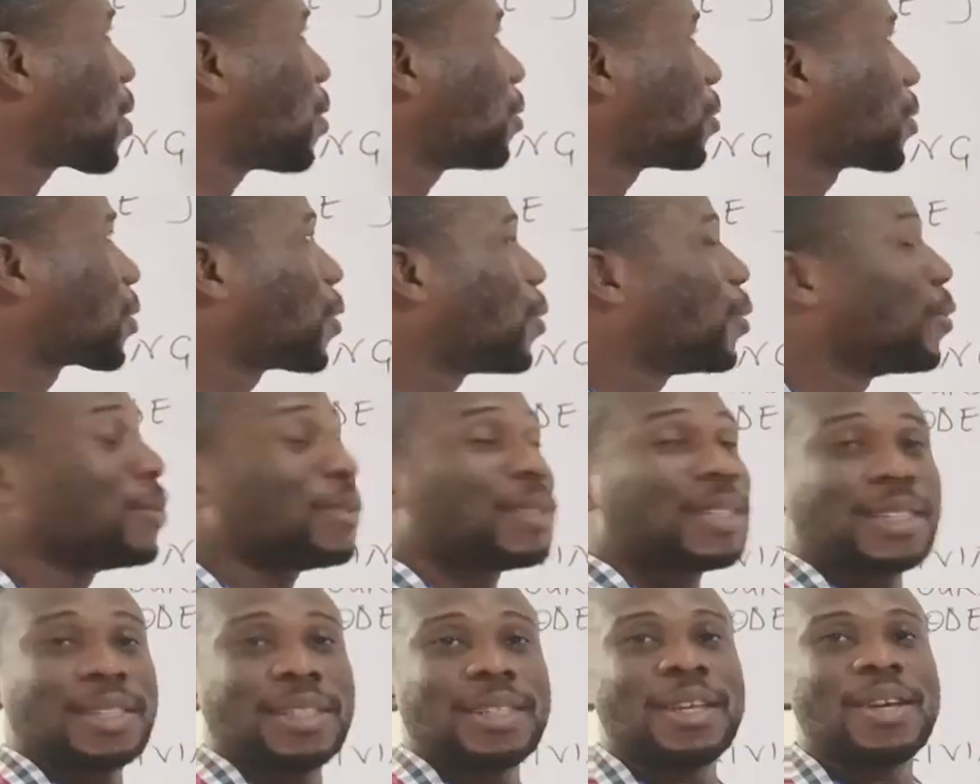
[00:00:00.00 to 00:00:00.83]
course
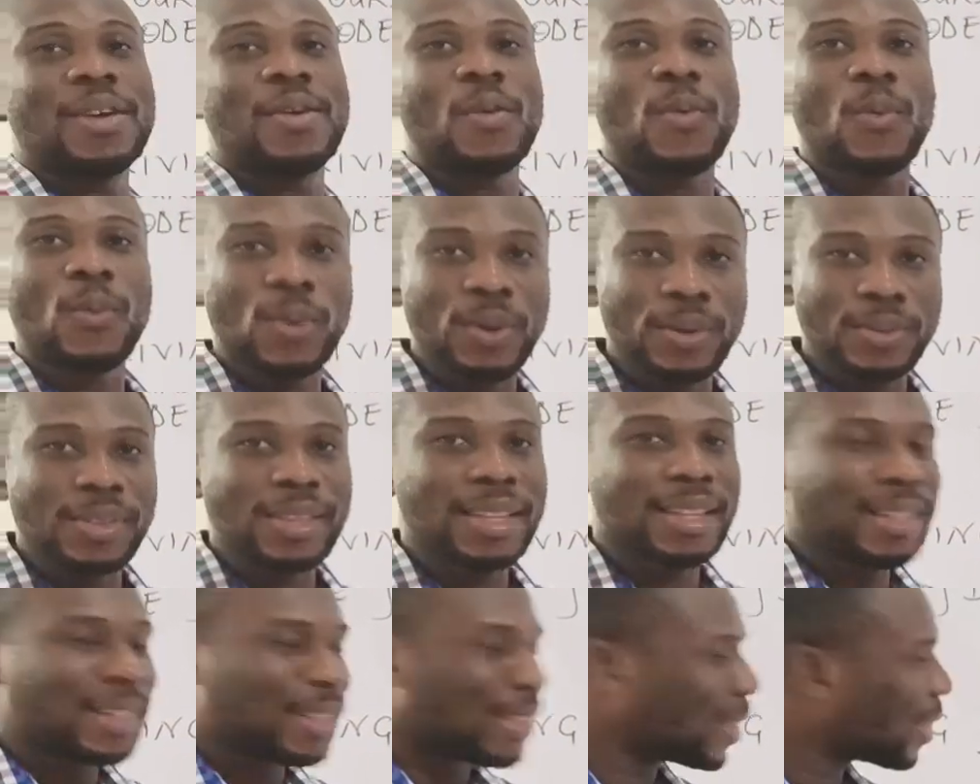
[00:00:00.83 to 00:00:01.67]
code
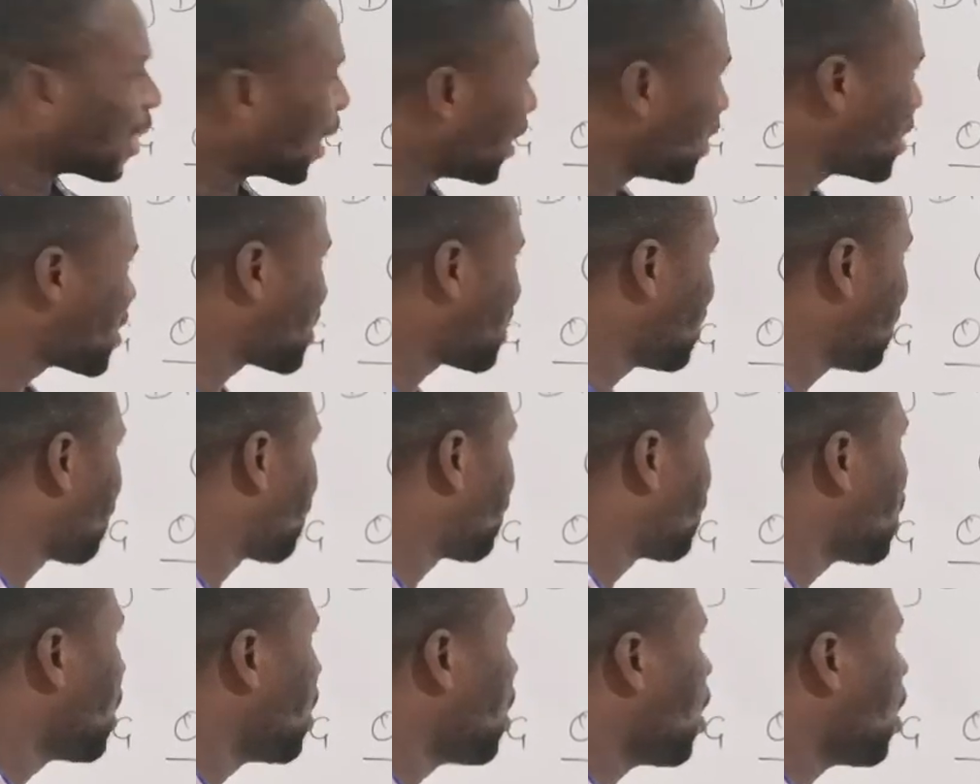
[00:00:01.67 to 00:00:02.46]
190.